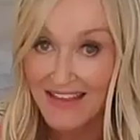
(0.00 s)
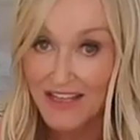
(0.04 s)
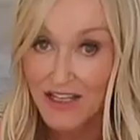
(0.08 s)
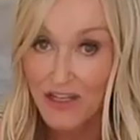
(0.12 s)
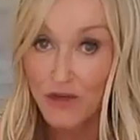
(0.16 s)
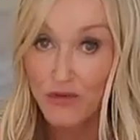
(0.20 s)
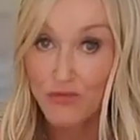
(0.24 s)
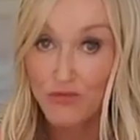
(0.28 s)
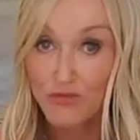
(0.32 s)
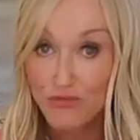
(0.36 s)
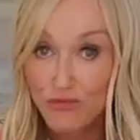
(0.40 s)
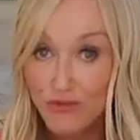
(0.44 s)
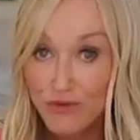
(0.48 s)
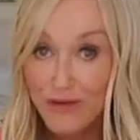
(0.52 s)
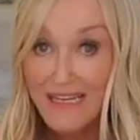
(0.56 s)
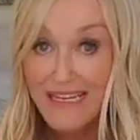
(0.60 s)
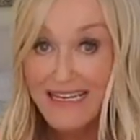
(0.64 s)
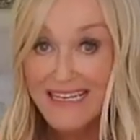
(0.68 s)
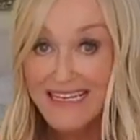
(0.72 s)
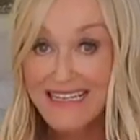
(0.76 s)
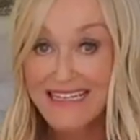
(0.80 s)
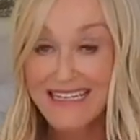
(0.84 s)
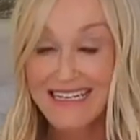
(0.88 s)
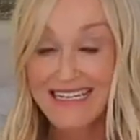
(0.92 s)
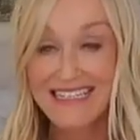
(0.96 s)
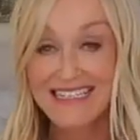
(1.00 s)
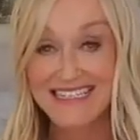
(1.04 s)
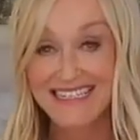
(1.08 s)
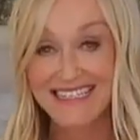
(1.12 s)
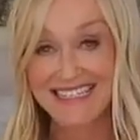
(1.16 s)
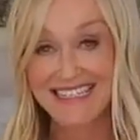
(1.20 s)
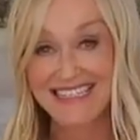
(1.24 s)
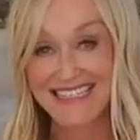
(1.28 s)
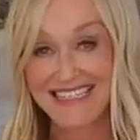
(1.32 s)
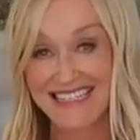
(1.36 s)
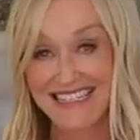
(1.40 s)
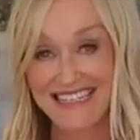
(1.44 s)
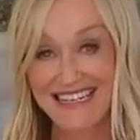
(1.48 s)
then you really need to
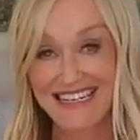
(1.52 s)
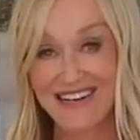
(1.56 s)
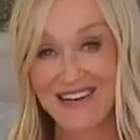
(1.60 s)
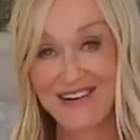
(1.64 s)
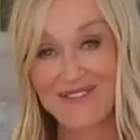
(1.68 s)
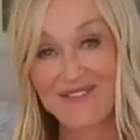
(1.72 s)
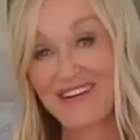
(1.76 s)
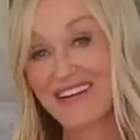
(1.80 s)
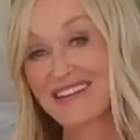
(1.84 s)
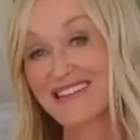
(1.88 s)
listen up